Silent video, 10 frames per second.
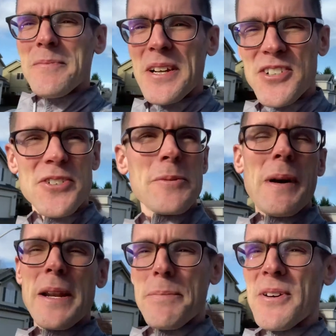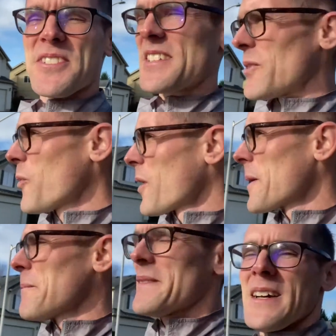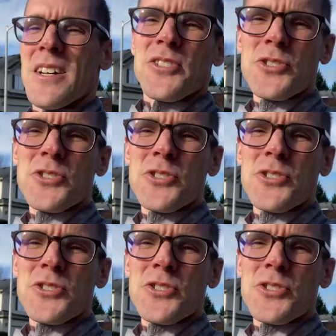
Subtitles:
Make sure your body parts stay warm.